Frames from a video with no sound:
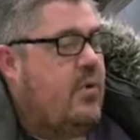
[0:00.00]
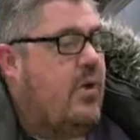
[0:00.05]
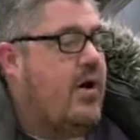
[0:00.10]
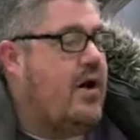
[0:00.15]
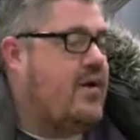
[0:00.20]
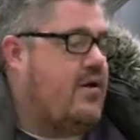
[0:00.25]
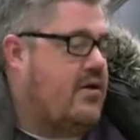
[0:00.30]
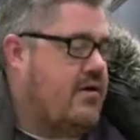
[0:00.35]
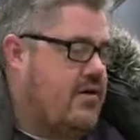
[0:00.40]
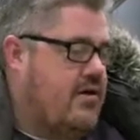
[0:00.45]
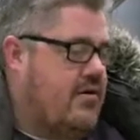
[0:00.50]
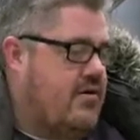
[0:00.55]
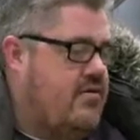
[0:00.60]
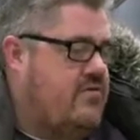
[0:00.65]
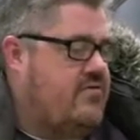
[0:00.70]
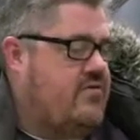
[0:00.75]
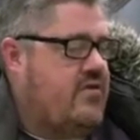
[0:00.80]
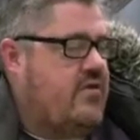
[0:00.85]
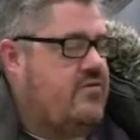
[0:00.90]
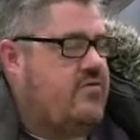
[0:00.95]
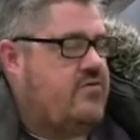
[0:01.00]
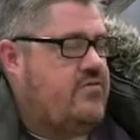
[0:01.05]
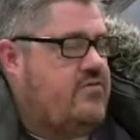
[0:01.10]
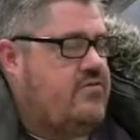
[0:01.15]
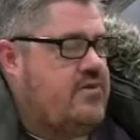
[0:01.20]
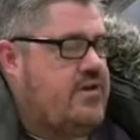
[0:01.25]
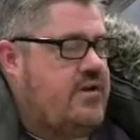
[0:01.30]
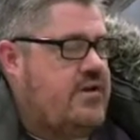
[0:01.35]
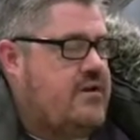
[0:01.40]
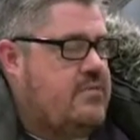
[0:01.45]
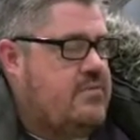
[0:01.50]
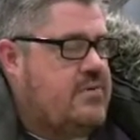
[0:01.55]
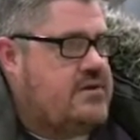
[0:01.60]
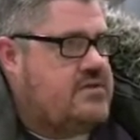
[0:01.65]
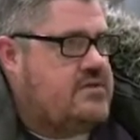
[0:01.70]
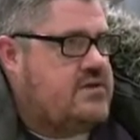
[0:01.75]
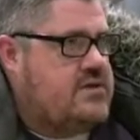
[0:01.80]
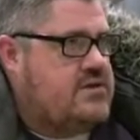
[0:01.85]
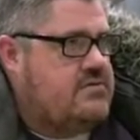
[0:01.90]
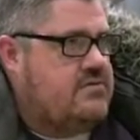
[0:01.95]
why I got involved in the
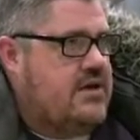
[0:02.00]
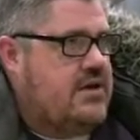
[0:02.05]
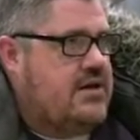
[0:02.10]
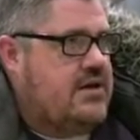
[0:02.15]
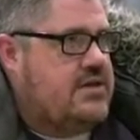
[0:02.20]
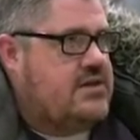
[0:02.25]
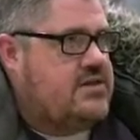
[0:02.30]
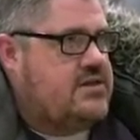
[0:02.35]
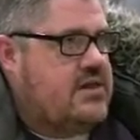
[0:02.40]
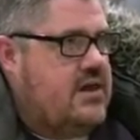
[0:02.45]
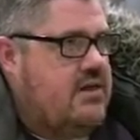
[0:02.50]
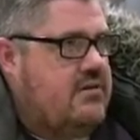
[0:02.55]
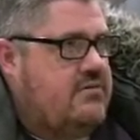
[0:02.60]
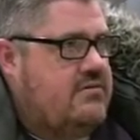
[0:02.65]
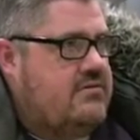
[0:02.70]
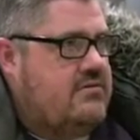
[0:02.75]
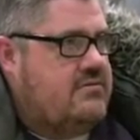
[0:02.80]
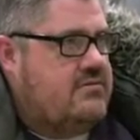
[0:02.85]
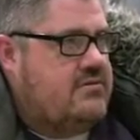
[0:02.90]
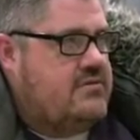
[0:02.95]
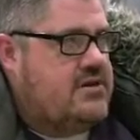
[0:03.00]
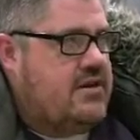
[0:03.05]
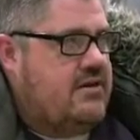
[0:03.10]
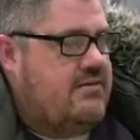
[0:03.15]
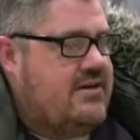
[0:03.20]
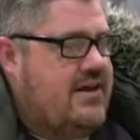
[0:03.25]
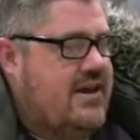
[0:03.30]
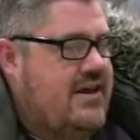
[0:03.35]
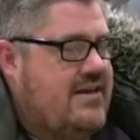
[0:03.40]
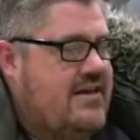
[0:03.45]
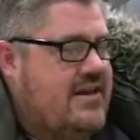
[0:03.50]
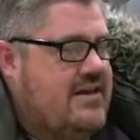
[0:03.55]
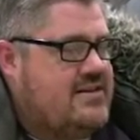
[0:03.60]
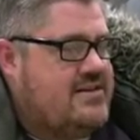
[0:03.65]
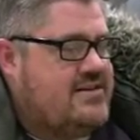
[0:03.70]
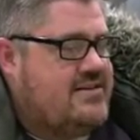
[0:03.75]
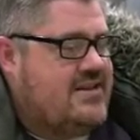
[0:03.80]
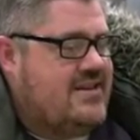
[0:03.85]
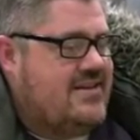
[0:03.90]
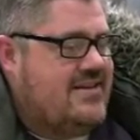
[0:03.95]
business really. So, so yeah,
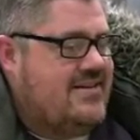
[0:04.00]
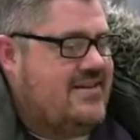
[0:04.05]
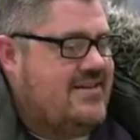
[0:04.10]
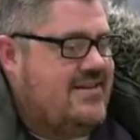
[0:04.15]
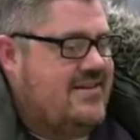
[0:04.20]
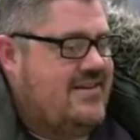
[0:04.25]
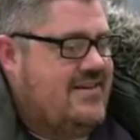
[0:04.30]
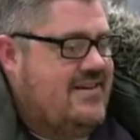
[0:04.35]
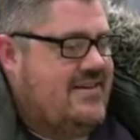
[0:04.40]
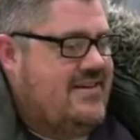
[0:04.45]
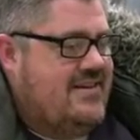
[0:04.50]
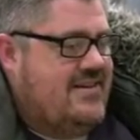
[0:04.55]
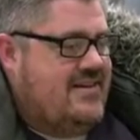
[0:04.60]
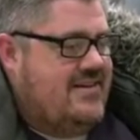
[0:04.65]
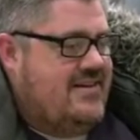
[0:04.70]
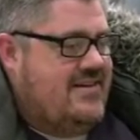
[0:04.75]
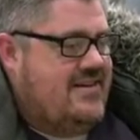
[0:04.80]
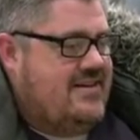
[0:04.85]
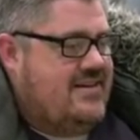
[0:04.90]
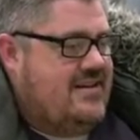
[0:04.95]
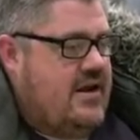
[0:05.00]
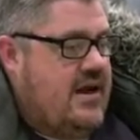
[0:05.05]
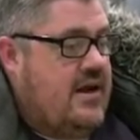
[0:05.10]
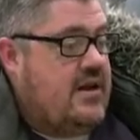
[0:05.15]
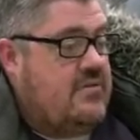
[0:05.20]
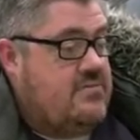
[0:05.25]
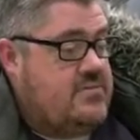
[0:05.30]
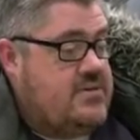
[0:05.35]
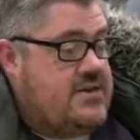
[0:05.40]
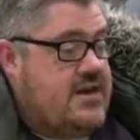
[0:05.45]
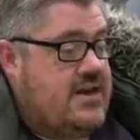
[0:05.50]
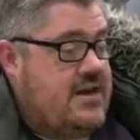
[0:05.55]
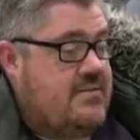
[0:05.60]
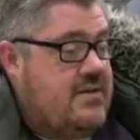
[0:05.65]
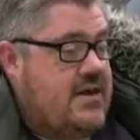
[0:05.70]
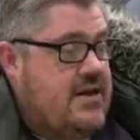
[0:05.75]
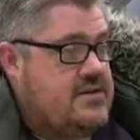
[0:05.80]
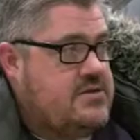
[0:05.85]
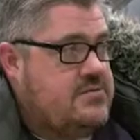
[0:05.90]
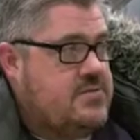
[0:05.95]
that's. Uh, and I'm seeing
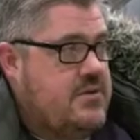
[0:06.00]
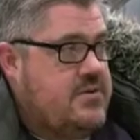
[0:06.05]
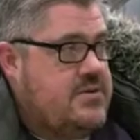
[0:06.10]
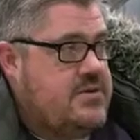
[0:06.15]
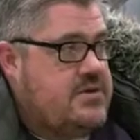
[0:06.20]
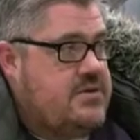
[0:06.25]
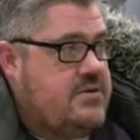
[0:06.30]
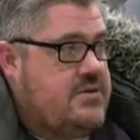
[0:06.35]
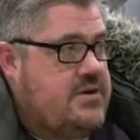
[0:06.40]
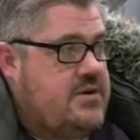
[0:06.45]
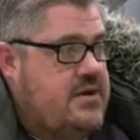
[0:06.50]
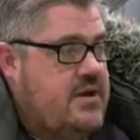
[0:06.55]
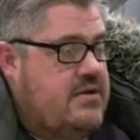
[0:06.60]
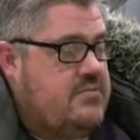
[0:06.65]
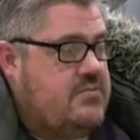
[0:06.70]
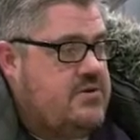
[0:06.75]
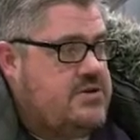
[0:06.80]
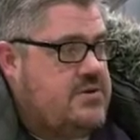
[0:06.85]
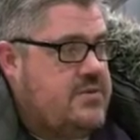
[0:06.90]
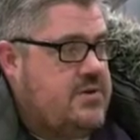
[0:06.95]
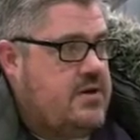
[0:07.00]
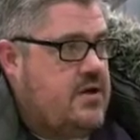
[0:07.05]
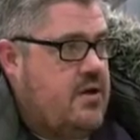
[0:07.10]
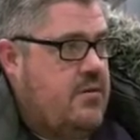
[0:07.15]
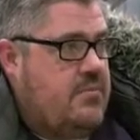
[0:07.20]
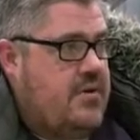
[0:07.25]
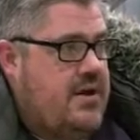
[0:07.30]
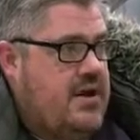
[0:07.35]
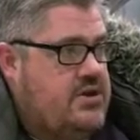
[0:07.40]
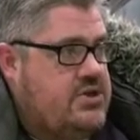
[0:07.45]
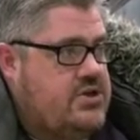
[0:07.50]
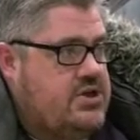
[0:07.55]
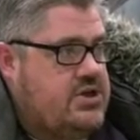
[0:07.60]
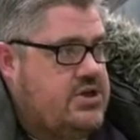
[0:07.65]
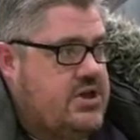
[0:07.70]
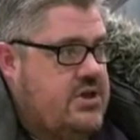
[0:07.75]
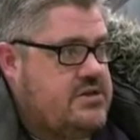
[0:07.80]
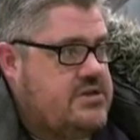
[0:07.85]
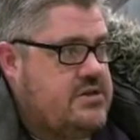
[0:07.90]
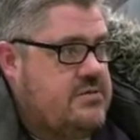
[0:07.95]
him again tomorrow. We're doing uh, we're doing a compilation
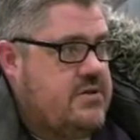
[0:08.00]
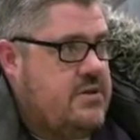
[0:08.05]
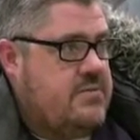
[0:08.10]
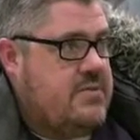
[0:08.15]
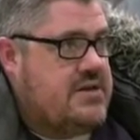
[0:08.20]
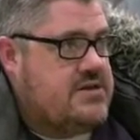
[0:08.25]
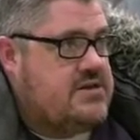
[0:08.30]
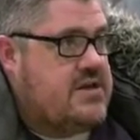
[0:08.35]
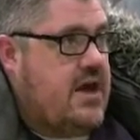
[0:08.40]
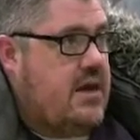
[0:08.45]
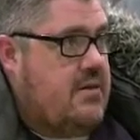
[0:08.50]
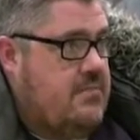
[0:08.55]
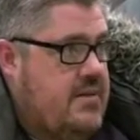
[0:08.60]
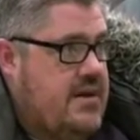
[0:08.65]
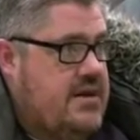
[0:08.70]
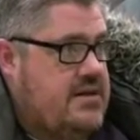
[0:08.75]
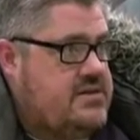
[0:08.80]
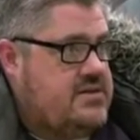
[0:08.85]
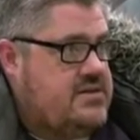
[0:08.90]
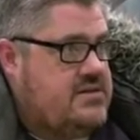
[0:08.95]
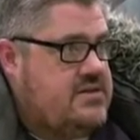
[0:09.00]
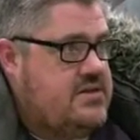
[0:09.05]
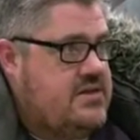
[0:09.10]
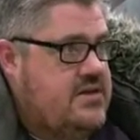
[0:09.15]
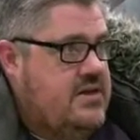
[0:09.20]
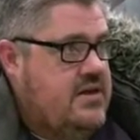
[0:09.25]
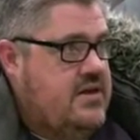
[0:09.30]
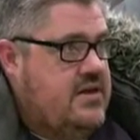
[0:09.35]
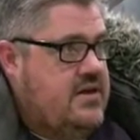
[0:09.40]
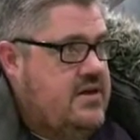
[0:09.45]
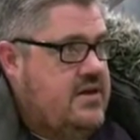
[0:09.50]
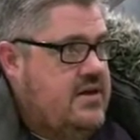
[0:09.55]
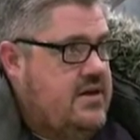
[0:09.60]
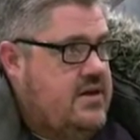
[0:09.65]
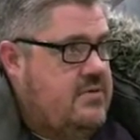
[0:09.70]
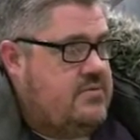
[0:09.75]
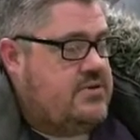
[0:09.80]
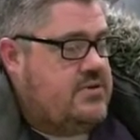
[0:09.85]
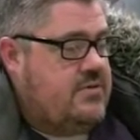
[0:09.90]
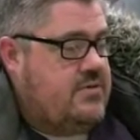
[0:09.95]
show. Some of the best bits.
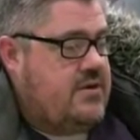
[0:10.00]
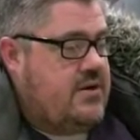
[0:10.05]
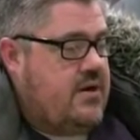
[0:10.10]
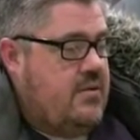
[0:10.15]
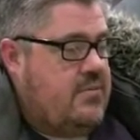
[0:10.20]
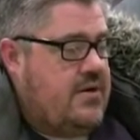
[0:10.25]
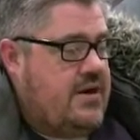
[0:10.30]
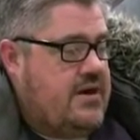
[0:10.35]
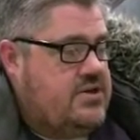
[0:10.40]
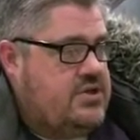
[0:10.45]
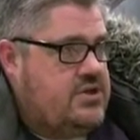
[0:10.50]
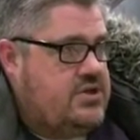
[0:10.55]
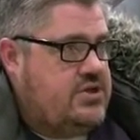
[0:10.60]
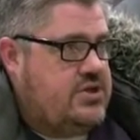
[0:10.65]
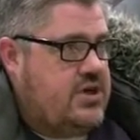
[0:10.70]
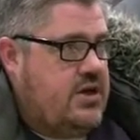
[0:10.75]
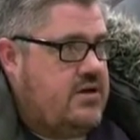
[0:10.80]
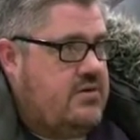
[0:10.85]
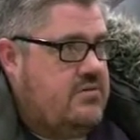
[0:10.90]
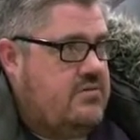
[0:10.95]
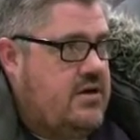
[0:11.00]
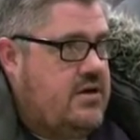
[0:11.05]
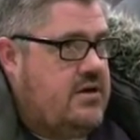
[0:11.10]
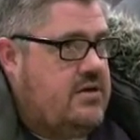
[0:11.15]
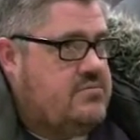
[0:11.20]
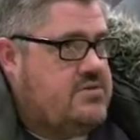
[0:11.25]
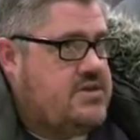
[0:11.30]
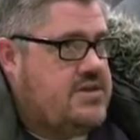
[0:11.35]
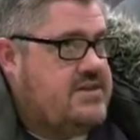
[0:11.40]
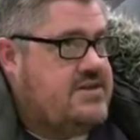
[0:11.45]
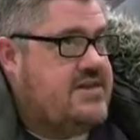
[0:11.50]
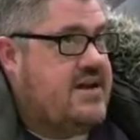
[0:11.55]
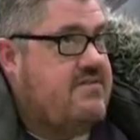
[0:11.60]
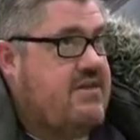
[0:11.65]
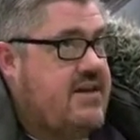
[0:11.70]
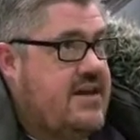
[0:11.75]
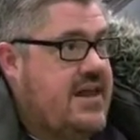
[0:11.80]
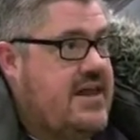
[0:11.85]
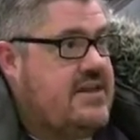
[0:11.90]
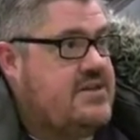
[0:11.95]
Uh, we're doing a compilation show, and I'm seeing
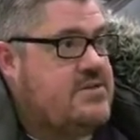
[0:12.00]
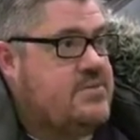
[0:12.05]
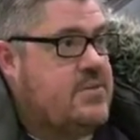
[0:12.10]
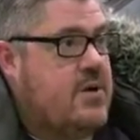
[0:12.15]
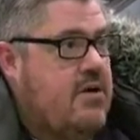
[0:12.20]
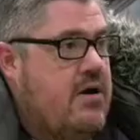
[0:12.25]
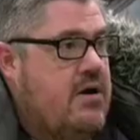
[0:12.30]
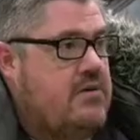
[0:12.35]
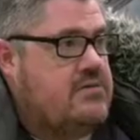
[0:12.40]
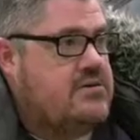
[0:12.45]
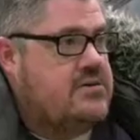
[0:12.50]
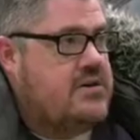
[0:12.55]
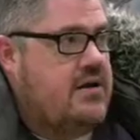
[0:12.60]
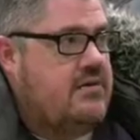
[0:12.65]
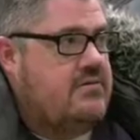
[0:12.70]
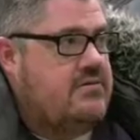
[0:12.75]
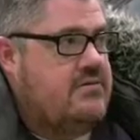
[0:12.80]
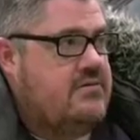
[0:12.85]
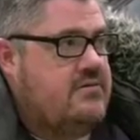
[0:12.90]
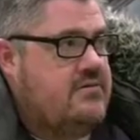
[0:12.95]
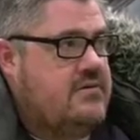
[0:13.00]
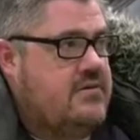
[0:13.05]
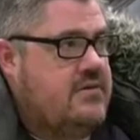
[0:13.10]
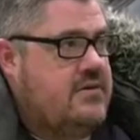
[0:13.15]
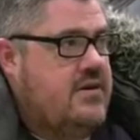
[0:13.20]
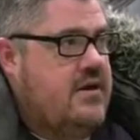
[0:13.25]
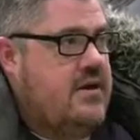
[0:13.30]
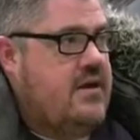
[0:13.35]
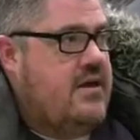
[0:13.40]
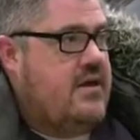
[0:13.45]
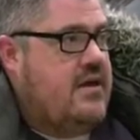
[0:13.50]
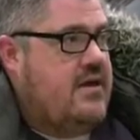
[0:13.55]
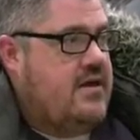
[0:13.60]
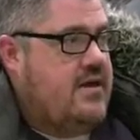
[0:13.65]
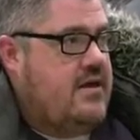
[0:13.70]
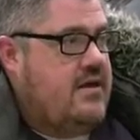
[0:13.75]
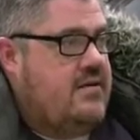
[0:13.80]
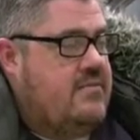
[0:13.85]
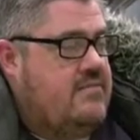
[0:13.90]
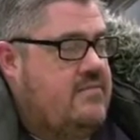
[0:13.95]
Terry again tomorrow. So.
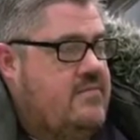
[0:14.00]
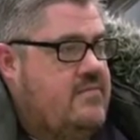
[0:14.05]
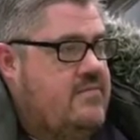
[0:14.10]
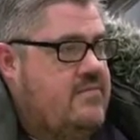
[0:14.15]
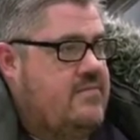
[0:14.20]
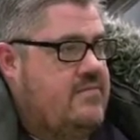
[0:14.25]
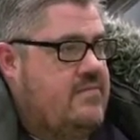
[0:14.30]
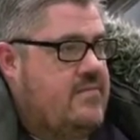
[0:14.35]
Um,